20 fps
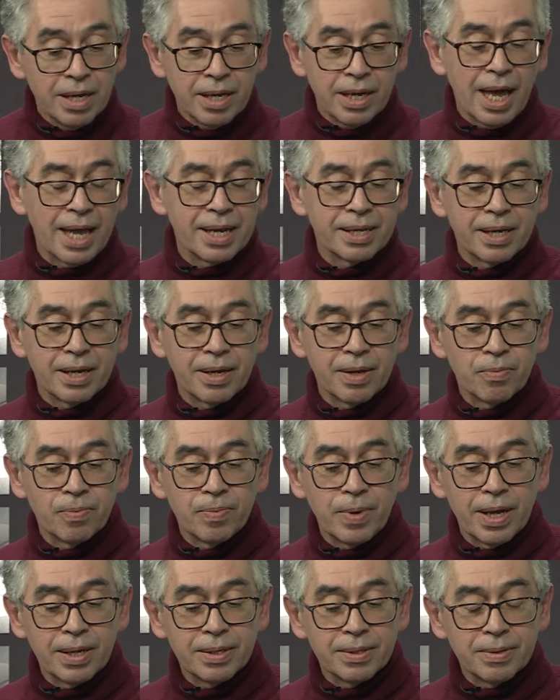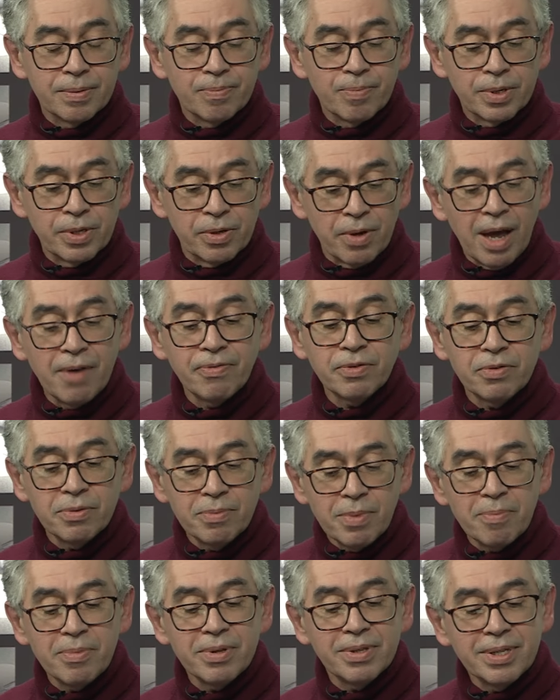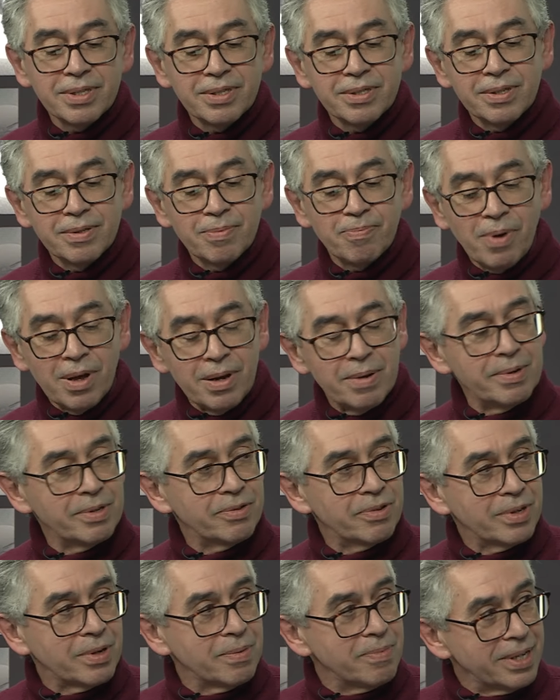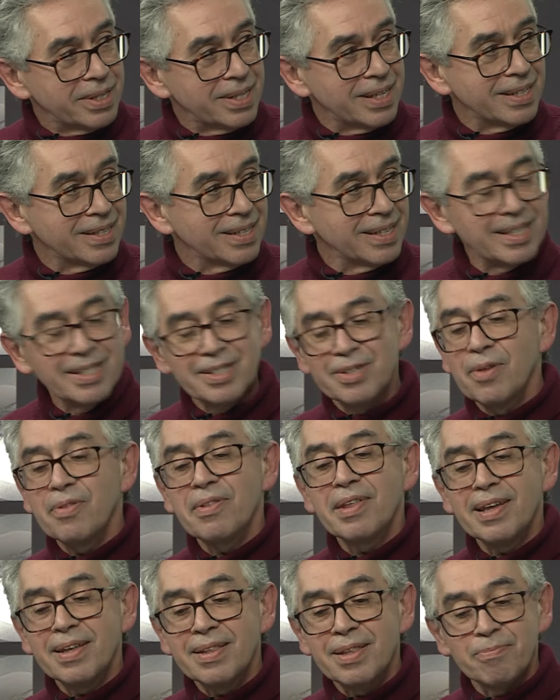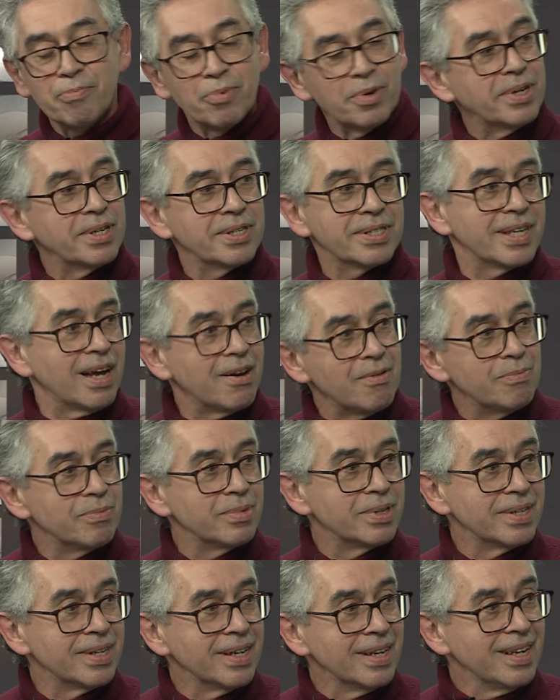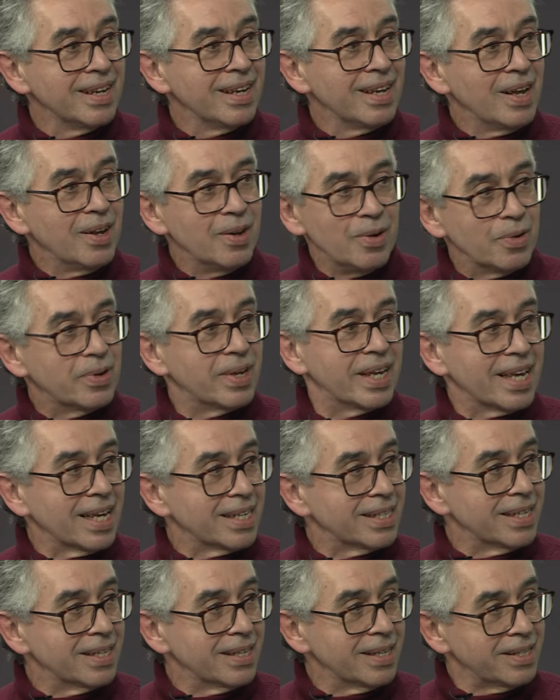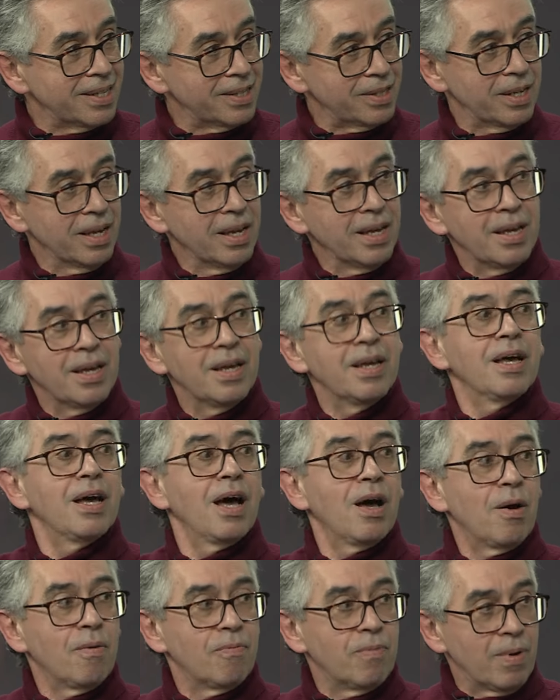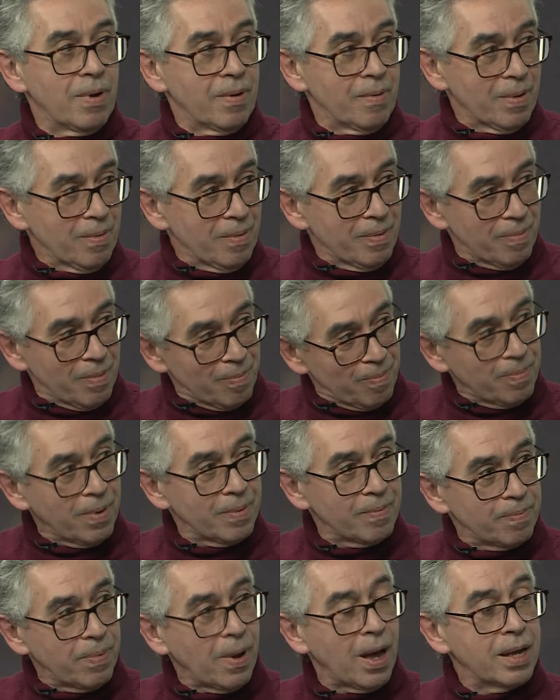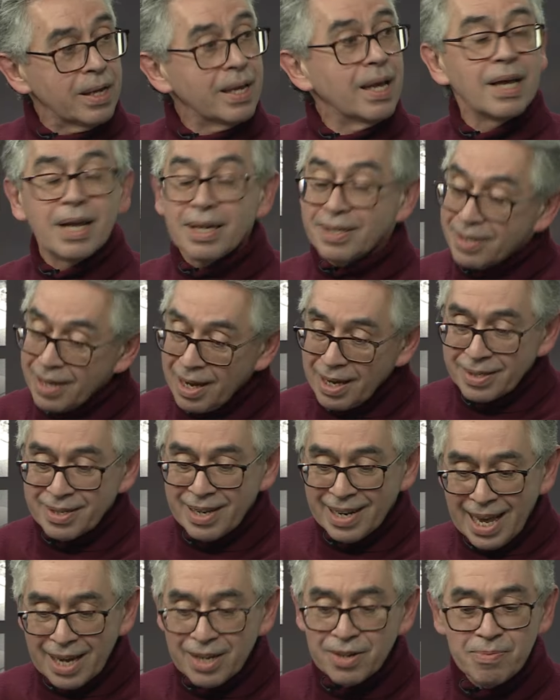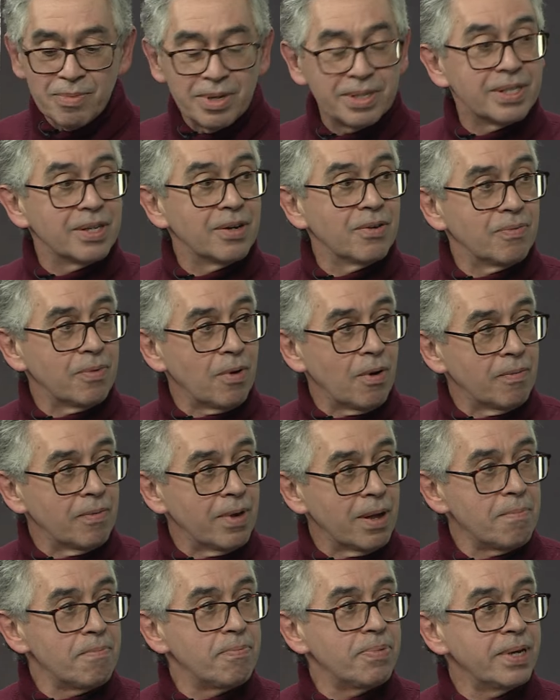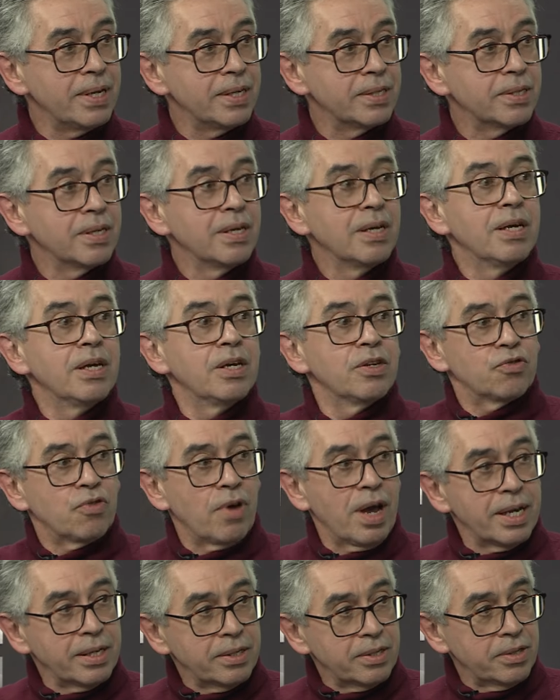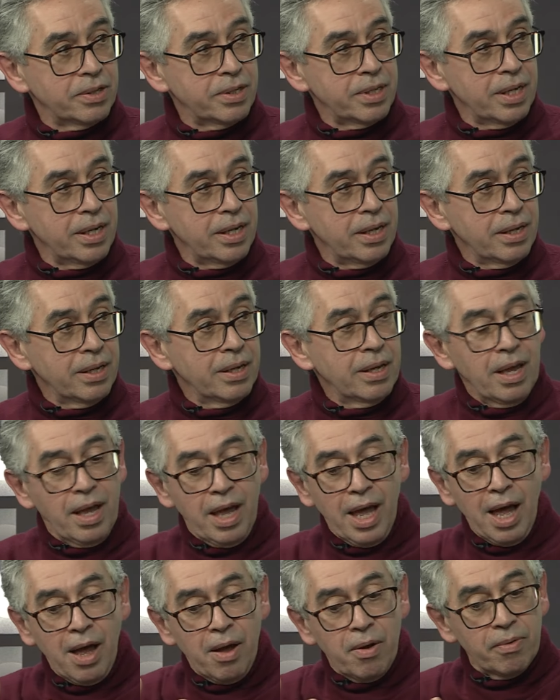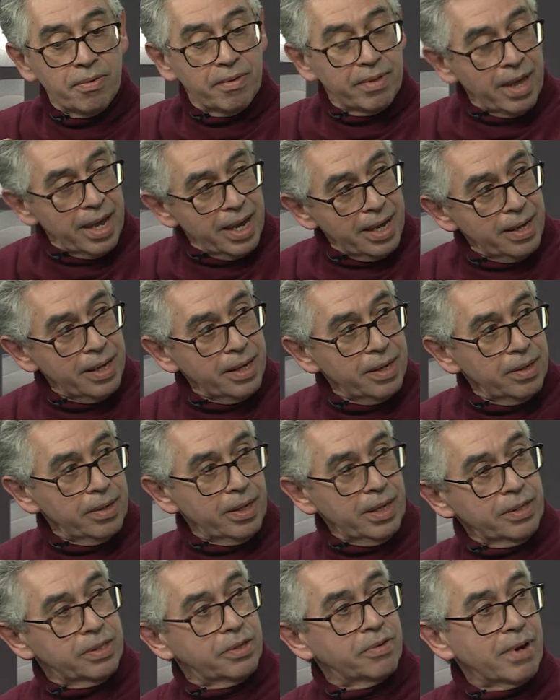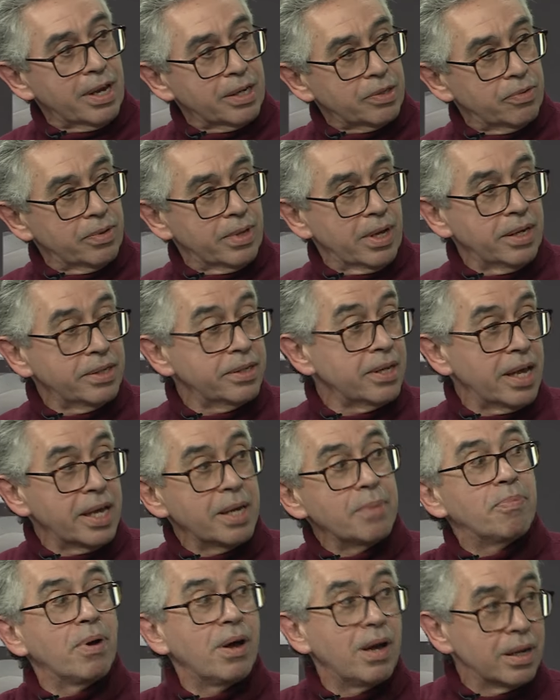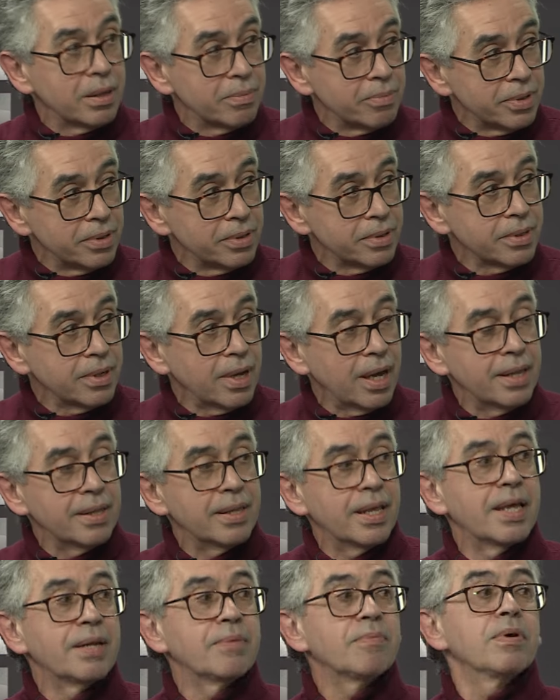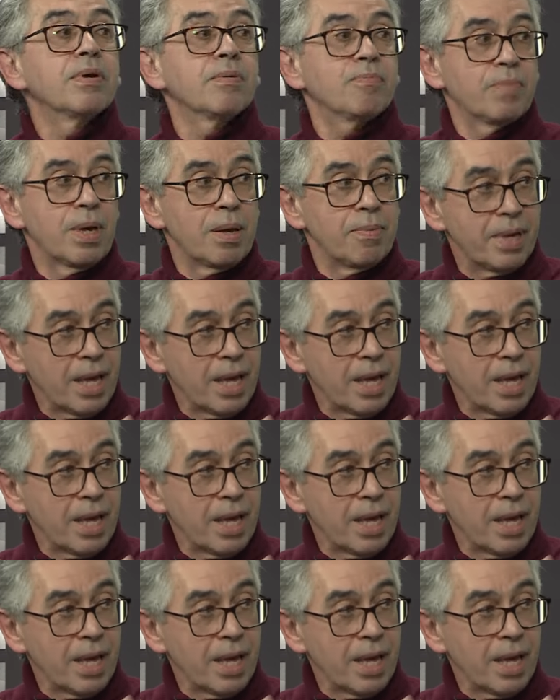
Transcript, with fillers: And, um, and, but you have to remember these parliamentary committees. This is not the, the British government looking at it. This is ah, a, a, a, select a, a, select committee of, of MPs mm. trying to see how they interact with us, i.e. Parliament, and then maybe